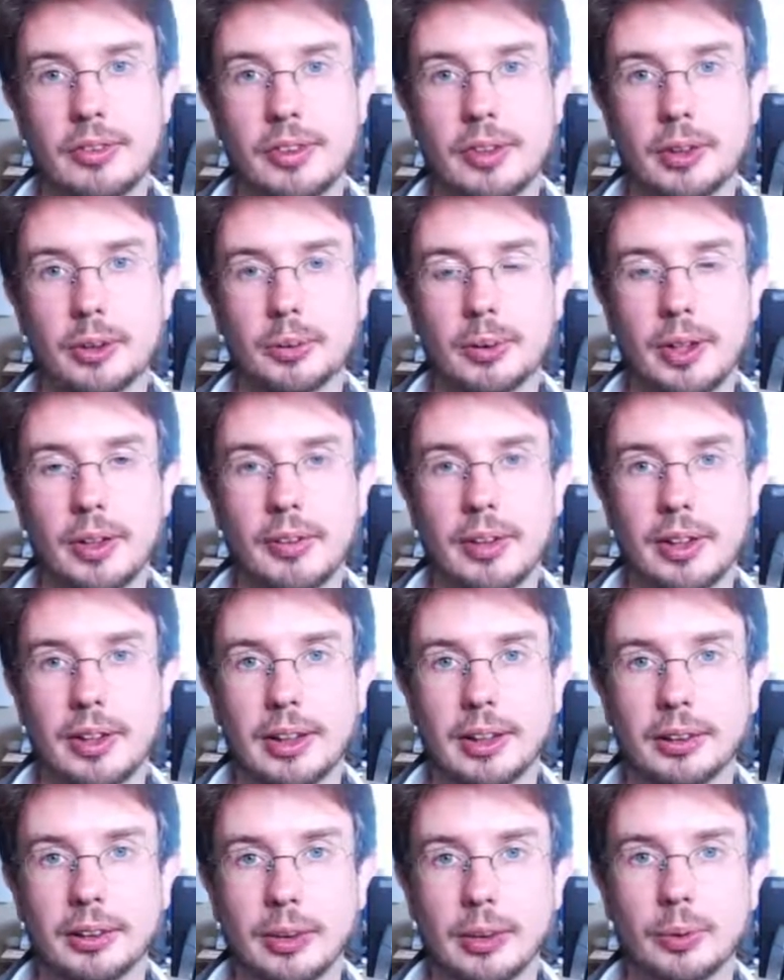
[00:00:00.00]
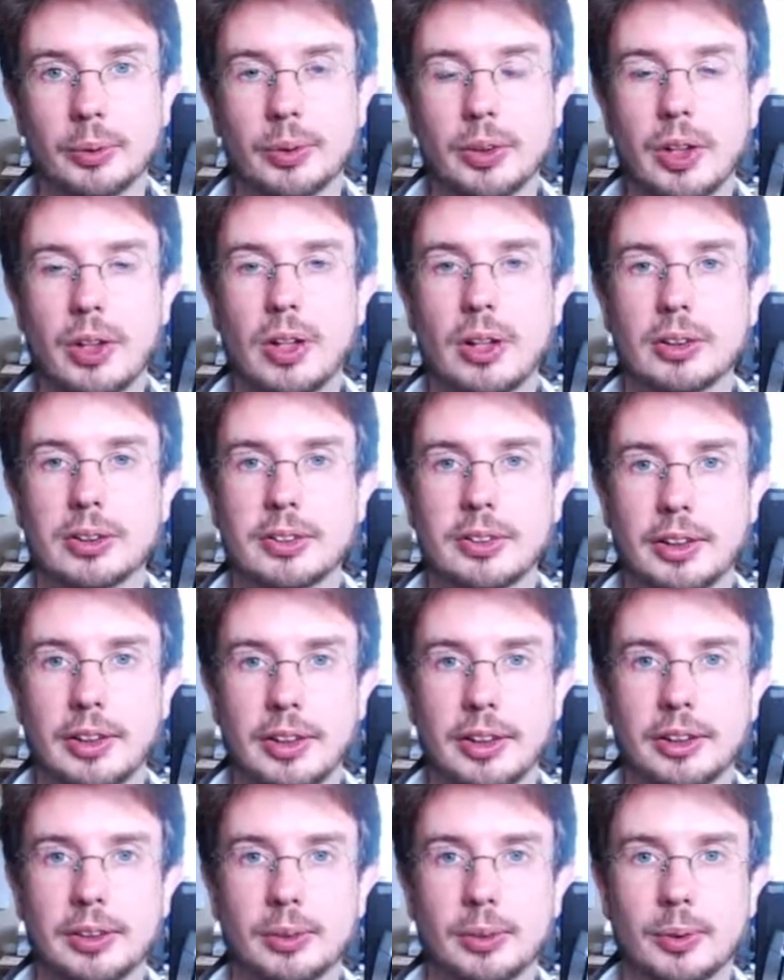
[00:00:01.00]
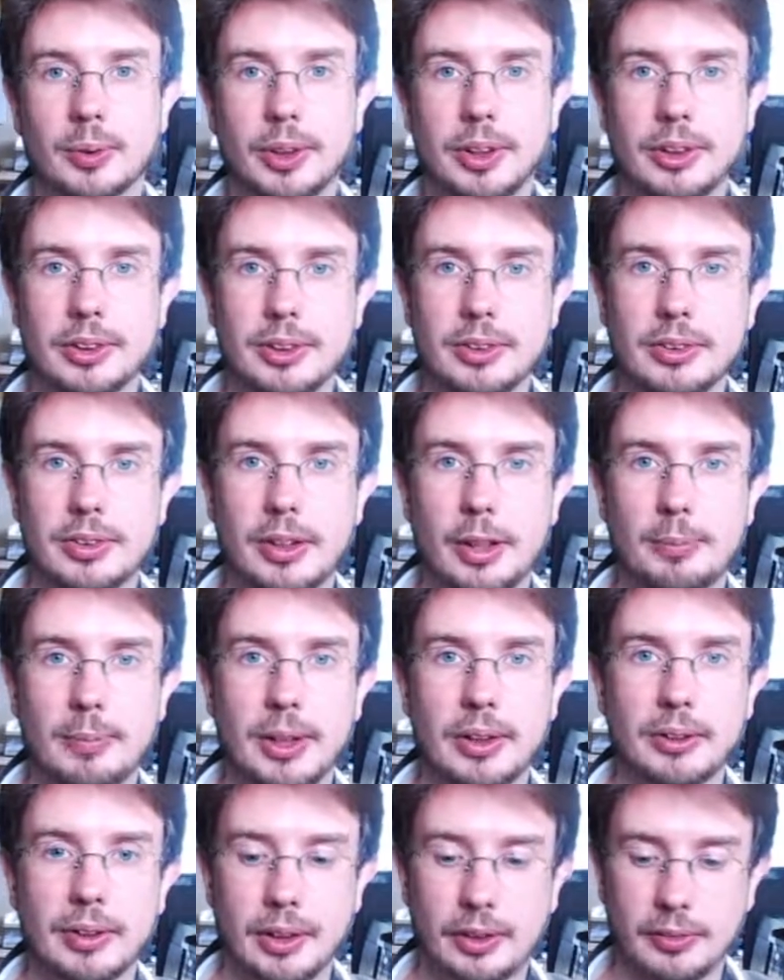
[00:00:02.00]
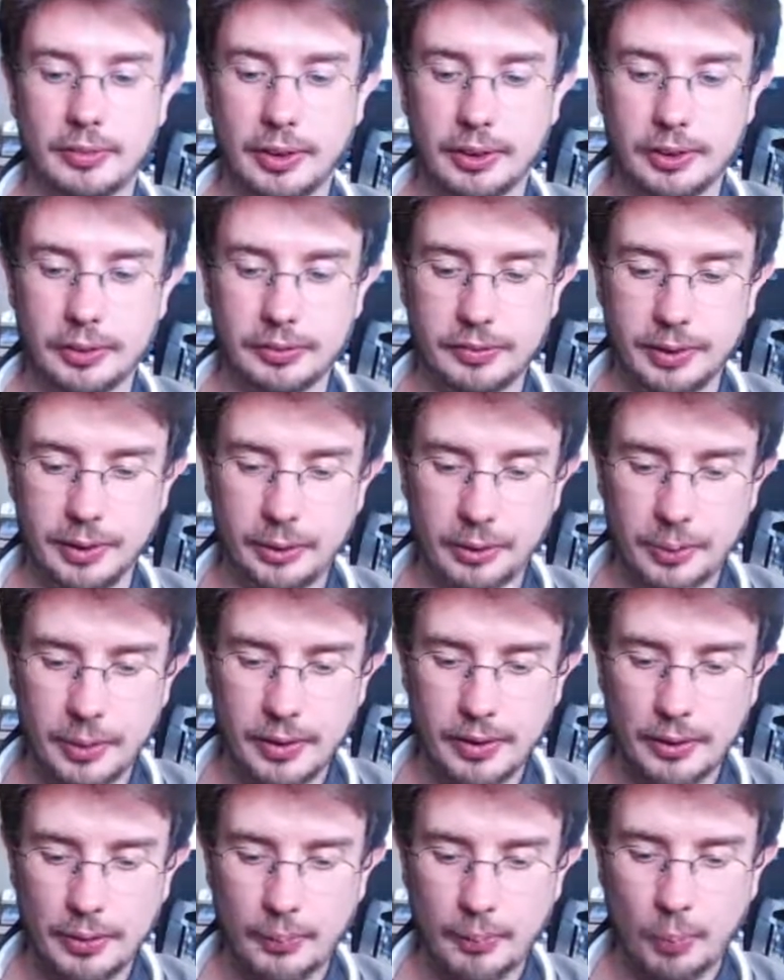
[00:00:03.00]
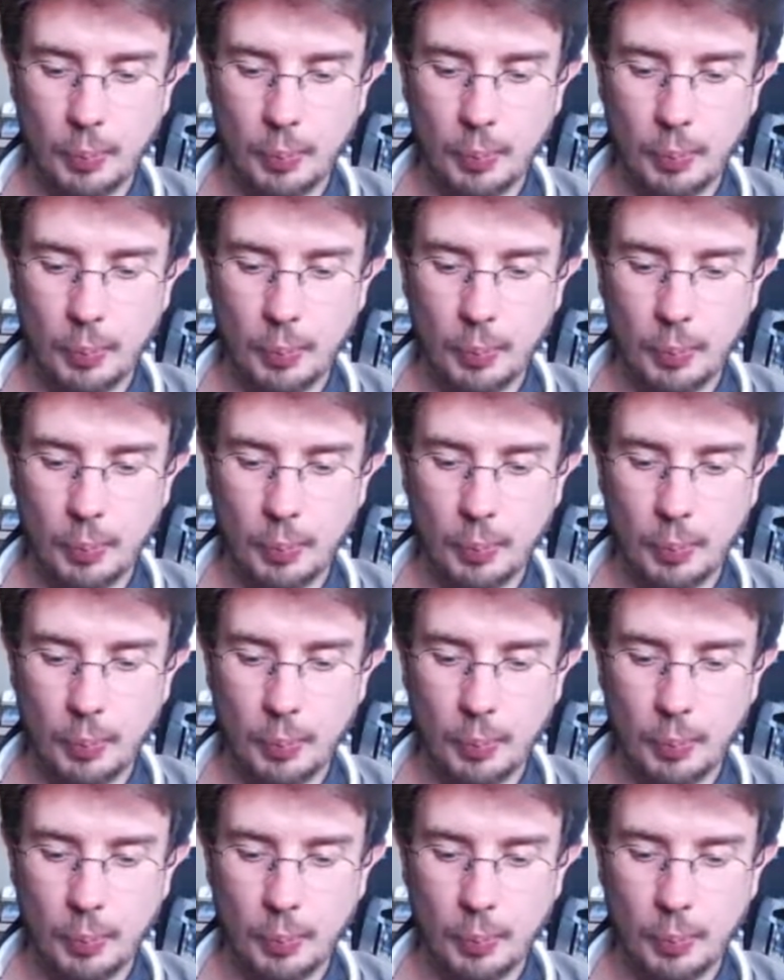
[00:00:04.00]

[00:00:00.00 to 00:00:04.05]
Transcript: deal with any low-cost initial creatures they may try to flood your field with.